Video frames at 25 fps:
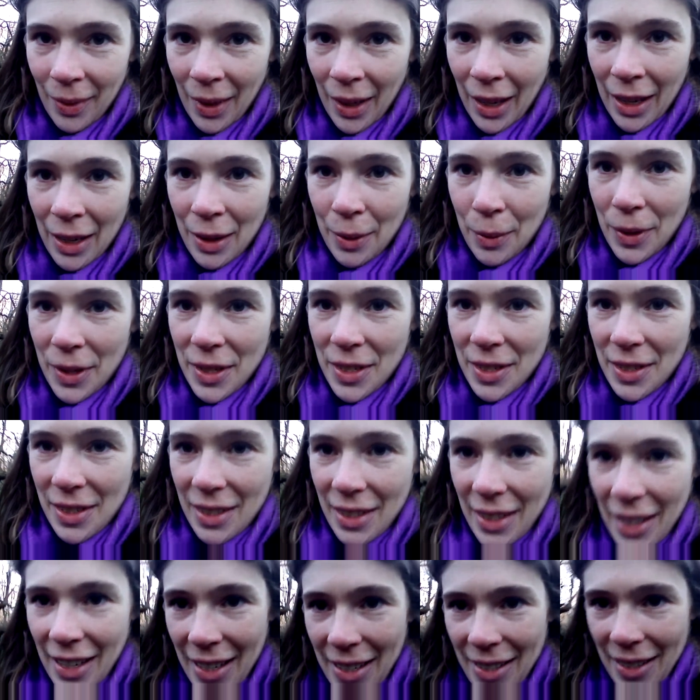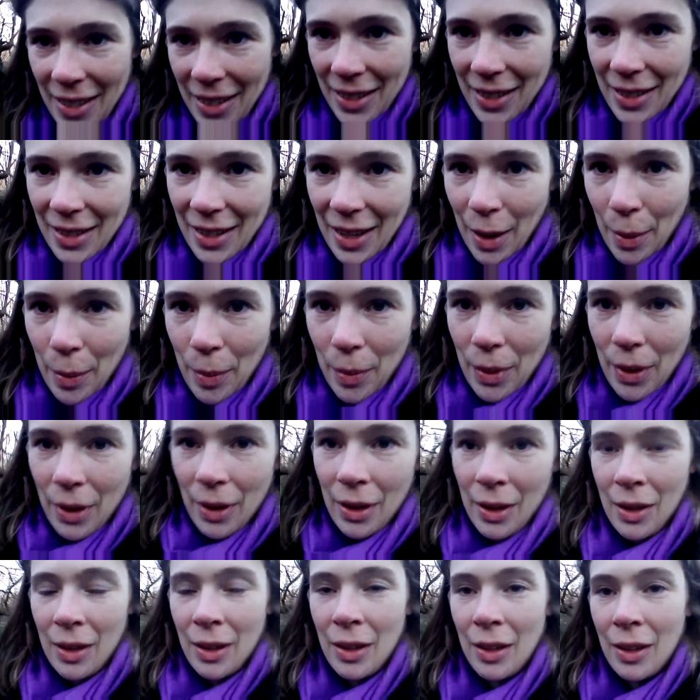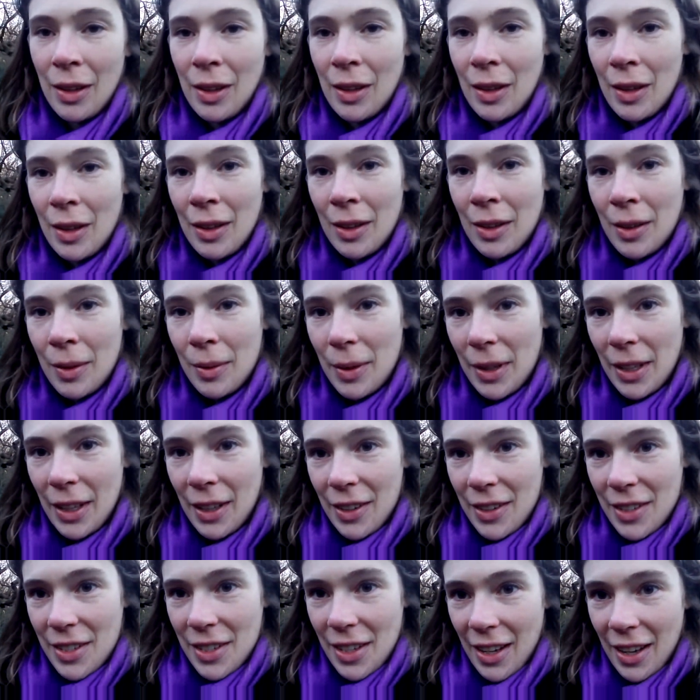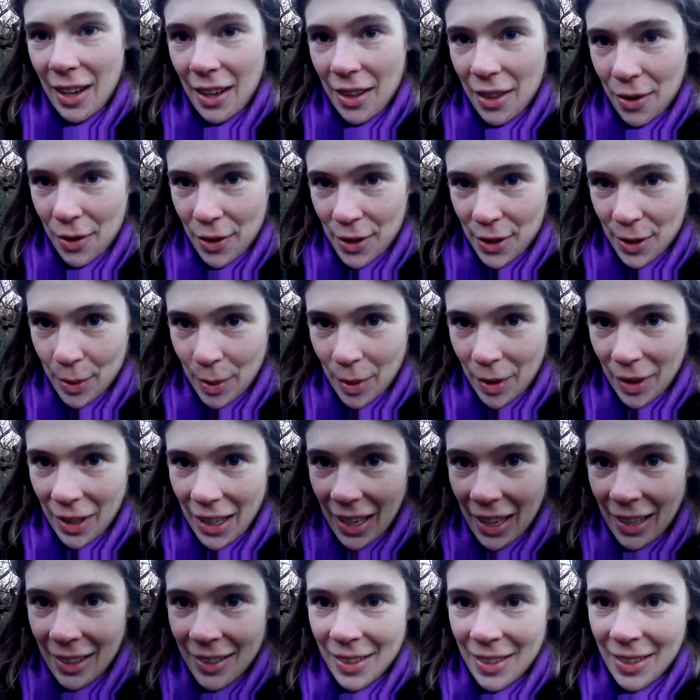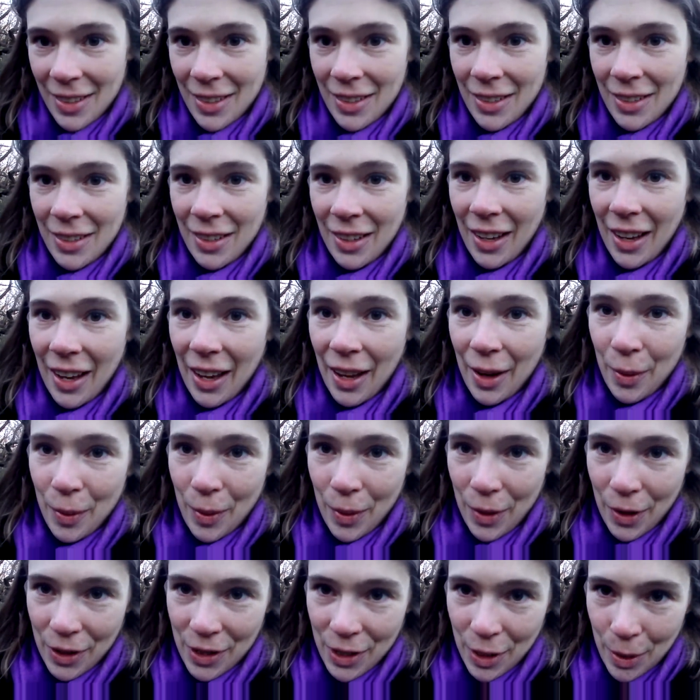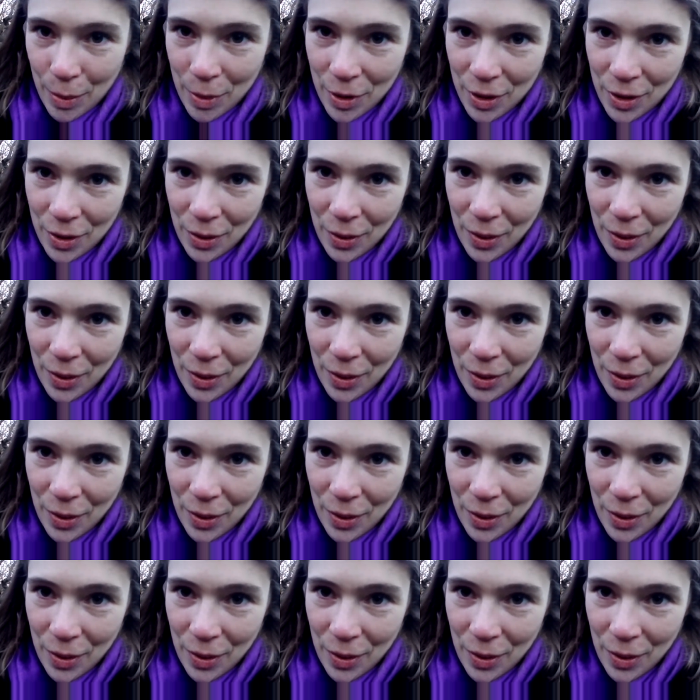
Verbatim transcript: And it wasn't an easy step because I got three small kids, I had workshops to